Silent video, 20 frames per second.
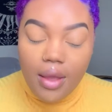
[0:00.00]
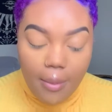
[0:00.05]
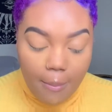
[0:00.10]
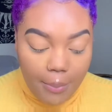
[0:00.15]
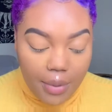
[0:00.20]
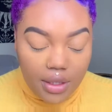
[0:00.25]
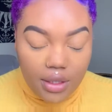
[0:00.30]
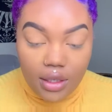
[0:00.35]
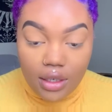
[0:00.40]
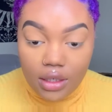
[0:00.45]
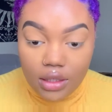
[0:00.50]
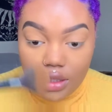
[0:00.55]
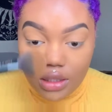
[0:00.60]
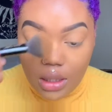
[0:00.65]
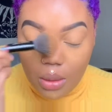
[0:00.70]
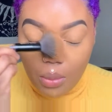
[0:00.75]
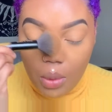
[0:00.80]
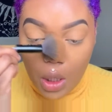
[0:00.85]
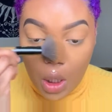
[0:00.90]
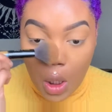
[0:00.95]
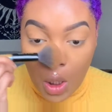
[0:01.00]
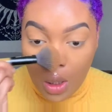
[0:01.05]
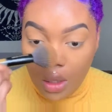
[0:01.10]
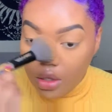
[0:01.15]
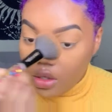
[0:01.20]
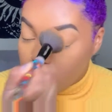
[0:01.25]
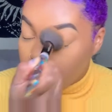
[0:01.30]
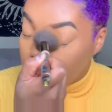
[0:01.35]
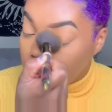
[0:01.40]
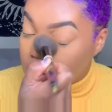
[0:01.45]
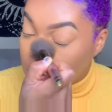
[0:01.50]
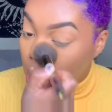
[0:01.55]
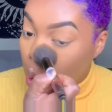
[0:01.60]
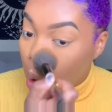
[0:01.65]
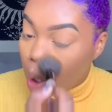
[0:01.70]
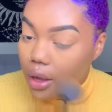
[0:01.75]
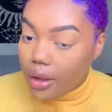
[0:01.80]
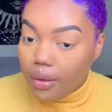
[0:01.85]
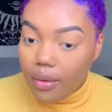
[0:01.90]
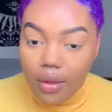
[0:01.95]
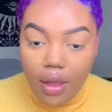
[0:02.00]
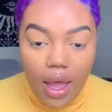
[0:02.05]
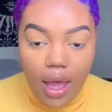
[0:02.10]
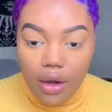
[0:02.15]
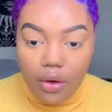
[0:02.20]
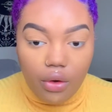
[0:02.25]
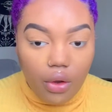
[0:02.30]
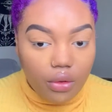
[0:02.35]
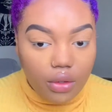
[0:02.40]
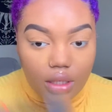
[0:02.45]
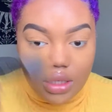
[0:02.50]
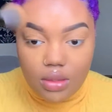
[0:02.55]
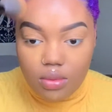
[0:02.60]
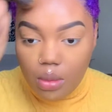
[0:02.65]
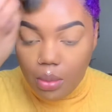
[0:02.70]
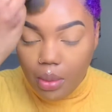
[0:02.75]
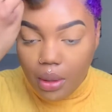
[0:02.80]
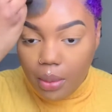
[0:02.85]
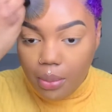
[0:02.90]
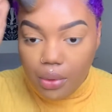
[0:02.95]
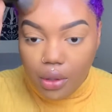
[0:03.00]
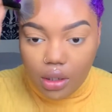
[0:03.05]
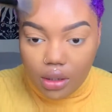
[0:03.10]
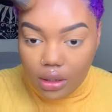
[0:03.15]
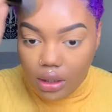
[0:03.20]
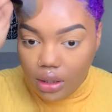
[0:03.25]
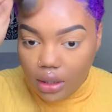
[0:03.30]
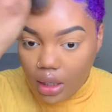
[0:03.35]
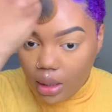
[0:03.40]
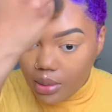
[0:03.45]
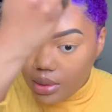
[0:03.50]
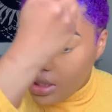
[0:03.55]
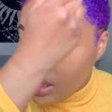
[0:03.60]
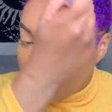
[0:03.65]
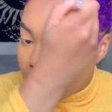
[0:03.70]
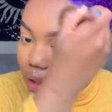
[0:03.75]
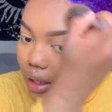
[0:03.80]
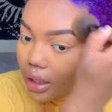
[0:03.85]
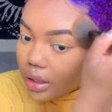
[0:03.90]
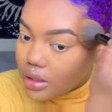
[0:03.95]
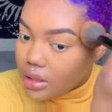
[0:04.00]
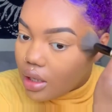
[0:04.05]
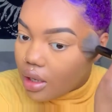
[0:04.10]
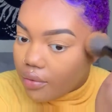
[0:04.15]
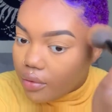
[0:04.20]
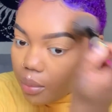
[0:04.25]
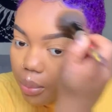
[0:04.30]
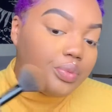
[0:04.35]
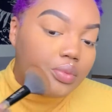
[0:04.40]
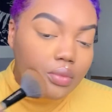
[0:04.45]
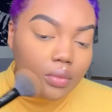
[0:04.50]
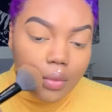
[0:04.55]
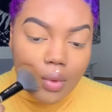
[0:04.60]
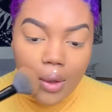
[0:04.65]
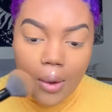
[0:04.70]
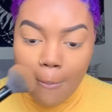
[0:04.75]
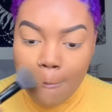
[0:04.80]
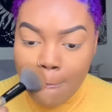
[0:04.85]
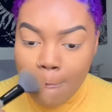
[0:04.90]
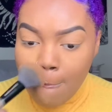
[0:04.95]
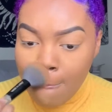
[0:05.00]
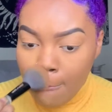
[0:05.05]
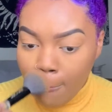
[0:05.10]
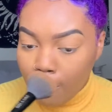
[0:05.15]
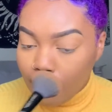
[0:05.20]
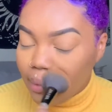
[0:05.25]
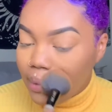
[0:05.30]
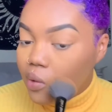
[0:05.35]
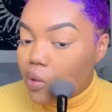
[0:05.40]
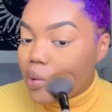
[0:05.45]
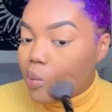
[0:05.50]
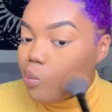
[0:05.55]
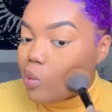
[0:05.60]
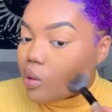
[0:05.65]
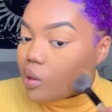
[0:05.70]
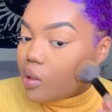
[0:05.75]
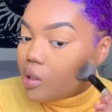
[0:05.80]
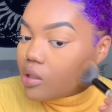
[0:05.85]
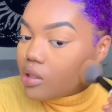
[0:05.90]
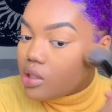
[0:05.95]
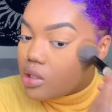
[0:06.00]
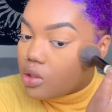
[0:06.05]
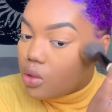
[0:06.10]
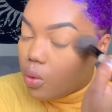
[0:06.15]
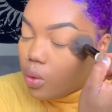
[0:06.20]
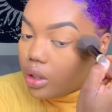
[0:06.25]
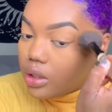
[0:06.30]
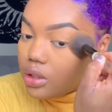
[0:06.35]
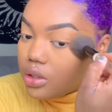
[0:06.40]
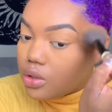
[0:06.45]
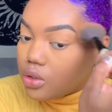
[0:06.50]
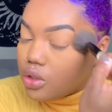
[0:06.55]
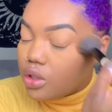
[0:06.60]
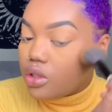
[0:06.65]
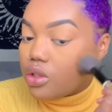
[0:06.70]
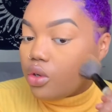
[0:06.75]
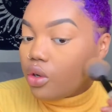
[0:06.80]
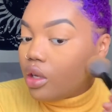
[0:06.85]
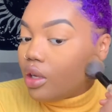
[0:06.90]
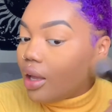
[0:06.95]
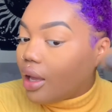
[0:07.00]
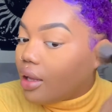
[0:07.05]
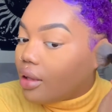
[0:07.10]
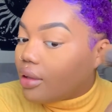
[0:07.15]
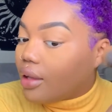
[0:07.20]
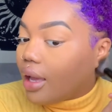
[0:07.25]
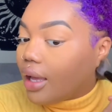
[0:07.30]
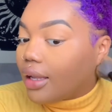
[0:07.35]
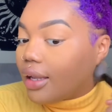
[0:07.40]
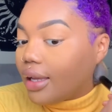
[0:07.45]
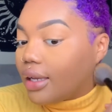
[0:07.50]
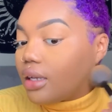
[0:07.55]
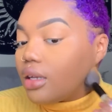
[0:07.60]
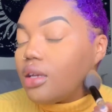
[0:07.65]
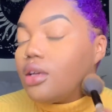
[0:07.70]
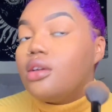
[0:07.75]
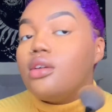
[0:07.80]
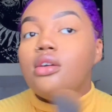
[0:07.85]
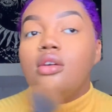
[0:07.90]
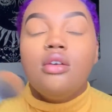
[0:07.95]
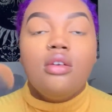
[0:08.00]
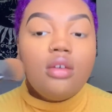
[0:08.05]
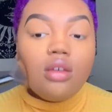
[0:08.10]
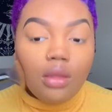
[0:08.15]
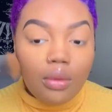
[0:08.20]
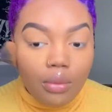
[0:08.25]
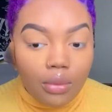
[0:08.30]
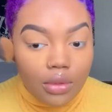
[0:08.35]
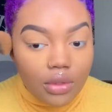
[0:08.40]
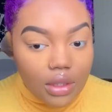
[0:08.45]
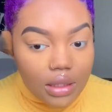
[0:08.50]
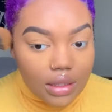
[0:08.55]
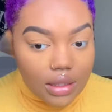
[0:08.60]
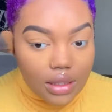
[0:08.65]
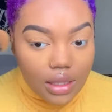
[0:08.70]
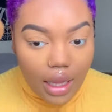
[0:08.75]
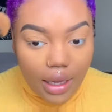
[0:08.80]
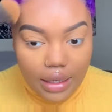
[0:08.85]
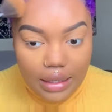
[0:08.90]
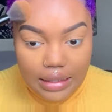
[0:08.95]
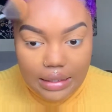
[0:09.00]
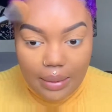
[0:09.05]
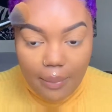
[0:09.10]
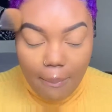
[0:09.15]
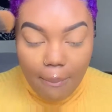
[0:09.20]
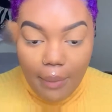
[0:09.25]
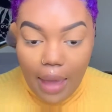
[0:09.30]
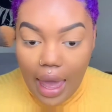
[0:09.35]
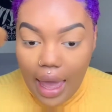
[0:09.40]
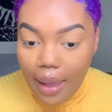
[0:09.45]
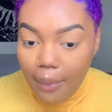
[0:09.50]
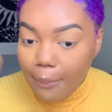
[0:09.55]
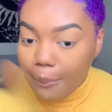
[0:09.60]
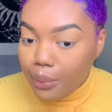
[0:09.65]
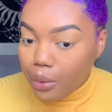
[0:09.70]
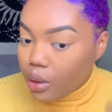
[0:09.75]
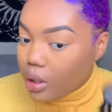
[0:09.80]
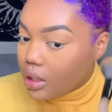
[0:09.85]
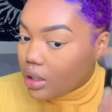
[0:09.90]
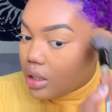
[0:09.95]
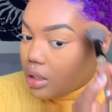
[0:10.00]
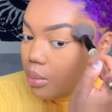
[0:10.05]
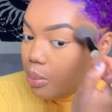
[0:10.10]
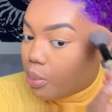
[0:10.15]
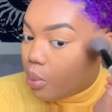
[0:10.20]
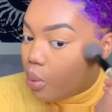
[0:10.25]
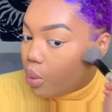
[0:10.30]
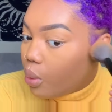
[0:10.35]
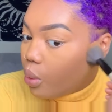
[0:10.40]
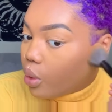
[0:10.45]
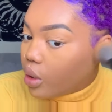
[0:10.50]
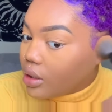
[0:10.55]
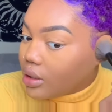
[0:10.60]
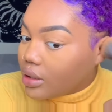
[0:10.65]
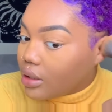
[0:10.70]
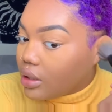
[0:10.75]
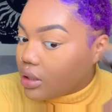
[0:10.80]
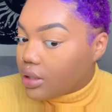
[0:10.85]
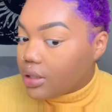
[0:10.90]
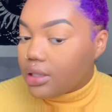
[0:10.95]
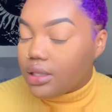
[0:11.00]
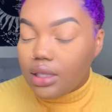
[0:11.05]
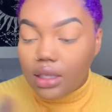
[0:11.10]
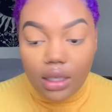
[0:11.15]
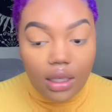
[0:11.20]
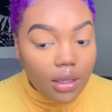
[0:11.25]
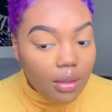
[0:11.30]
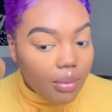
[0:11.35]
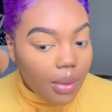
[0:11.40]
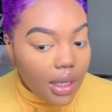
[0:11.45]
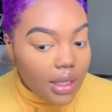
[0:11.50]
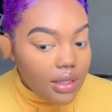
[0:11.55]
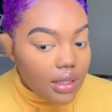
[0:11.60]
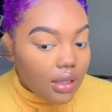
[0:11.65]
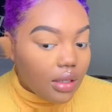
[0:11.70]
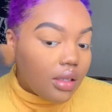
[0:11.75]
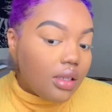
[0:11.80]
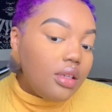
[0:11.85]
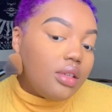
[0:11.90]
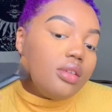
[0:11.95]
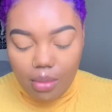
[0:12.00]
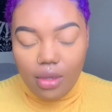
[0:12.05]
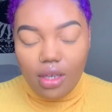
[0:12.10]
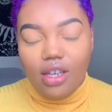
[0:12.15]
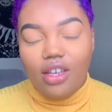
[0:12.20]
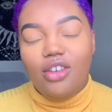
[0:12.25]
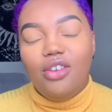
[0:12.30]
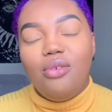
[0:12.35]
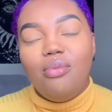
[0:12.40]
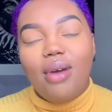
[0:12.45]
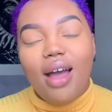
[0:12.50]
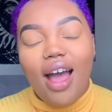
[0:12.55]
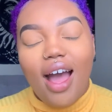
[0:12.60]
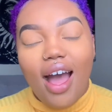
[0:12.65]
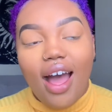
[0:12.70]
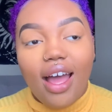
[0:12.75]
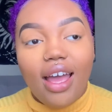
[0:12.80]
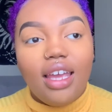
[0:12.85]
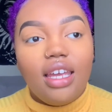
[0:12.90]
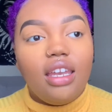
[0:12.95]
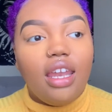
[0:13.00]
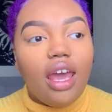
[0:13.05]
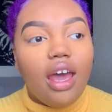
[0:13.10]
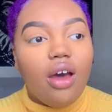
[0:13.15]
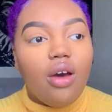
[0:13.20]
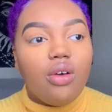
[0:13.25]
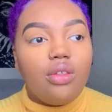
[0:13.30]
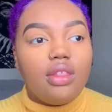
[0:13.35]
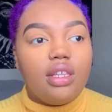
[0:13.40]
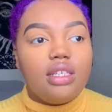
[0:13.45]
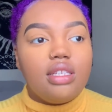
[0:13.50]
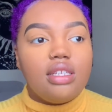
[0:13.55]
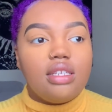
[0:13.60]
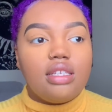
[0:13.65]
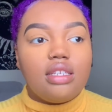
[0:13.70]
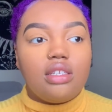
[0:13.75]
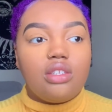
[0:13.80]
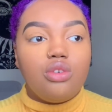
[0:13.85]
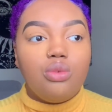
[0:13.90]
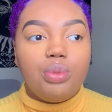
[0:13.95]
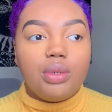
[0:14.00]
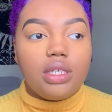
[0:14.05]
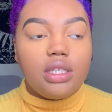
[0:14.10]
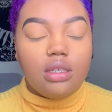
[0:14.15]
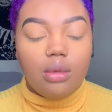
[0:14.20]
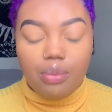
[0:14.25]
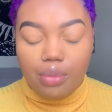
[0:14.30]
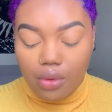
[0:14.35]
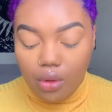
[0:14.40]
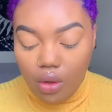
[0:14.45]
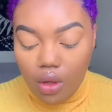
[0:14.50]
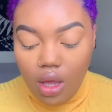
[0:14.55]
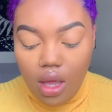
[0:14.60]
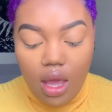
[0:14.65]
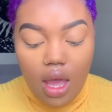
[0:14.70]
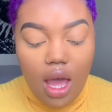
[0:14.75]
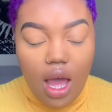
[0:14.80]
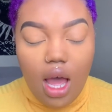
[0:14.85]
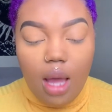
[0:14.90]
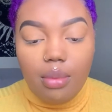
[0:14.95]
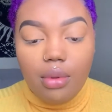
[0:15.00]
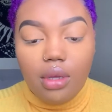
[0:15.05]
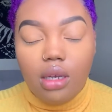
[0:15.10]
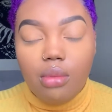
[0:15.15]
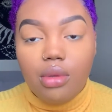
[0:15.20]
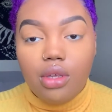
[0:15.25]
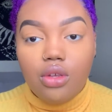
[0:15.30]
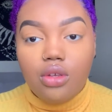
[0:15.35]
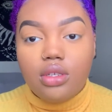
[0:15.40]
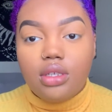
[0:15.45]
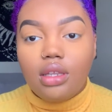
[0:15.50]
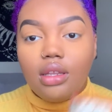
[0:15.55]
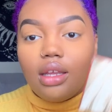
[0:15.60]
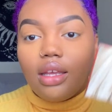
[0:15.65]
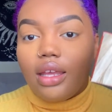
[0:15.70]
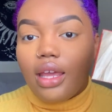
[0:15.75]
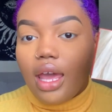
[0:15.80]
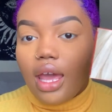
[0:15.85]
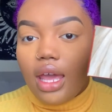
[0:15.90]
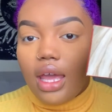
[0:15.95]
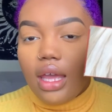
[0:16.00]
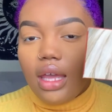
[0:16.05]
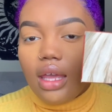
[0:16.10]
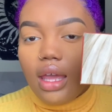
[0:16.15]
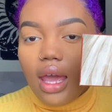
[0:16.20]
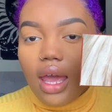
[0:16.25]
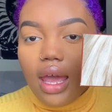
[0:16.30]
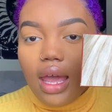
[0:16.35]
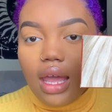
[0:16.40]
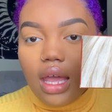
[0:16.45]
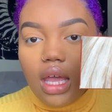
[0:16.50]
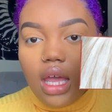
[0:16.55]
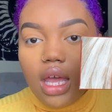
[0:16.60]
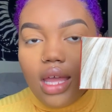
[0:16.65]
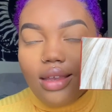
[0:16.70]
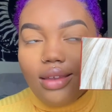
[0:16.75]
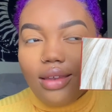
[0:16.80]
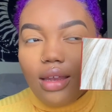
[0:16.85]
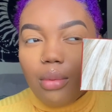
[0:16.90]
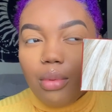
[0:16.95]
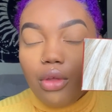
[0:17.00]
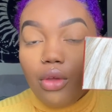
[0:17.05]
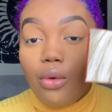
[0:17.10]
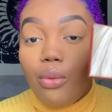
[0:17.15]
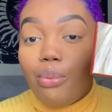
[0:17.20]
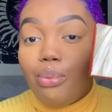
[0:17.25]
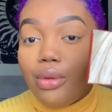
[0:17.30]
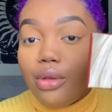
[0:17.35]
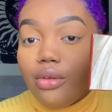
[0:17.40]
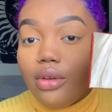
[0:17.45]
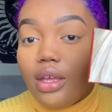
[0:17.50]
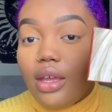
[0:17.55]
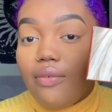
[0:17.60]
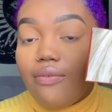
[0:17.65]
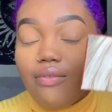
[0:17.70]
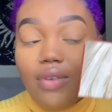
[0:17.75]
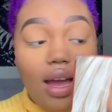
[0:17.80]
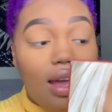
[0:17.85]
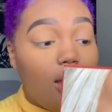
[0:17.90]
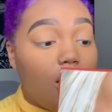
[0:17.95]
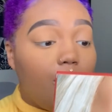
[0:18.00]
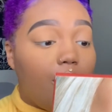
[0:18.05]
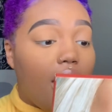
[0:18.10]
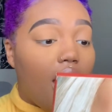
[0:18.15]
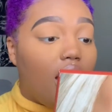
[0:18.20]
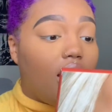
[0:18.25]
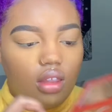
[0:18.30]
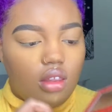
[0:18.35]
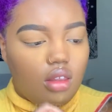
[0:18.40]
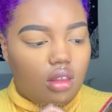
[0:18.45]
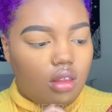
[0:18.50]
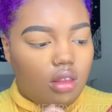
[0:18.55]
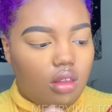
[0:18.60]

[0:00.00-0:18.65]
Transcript: But this to me just, I don't know, this will bump your look up to the next level. But this is going to just create that like just nice matte pretty porcelain skin. Basically I'm gonna do my eye now. This is super simple. I'm gonna be using the KKW Beauty Fire Palette.